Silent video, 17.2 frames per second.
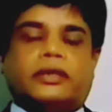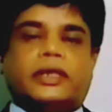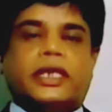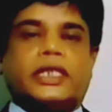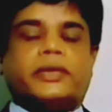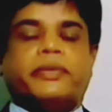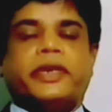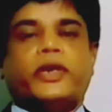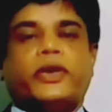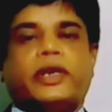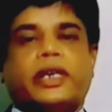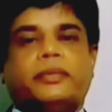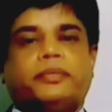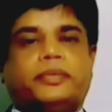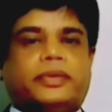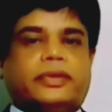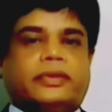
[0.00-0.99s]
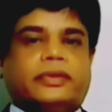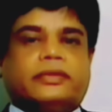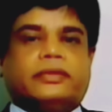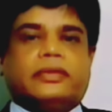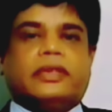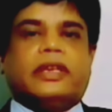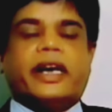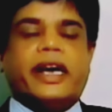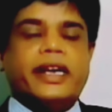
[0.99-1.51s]
This video clip
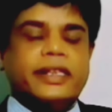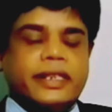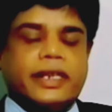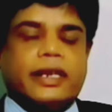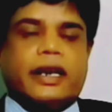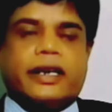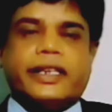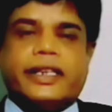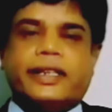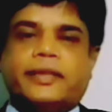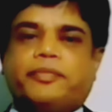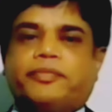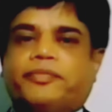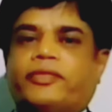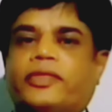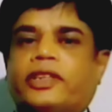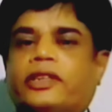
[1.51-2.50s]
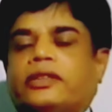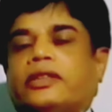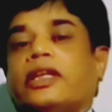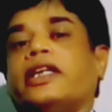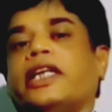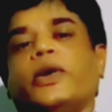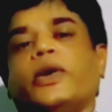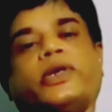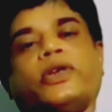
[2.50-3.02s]
is regarding
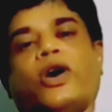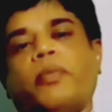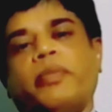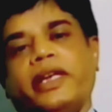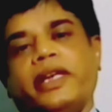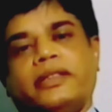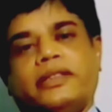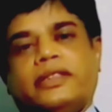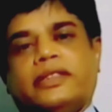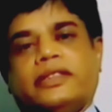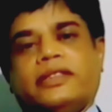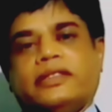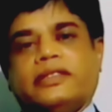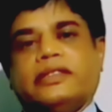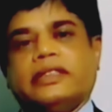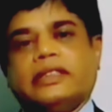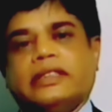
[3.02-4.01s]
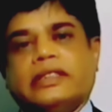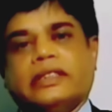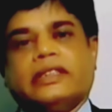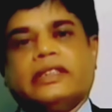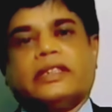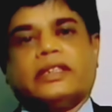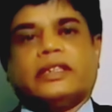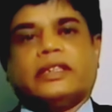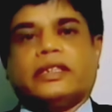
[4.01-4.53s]
the new topic
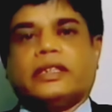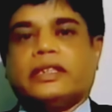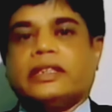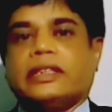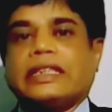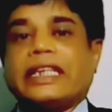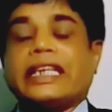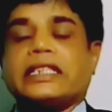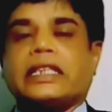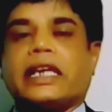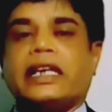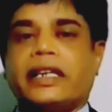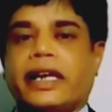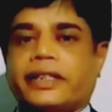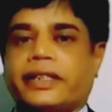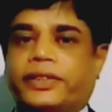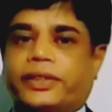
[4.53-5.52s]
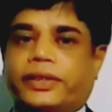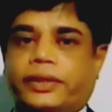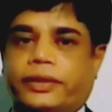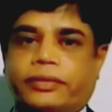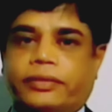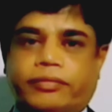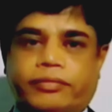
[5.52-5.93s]
textile dyes.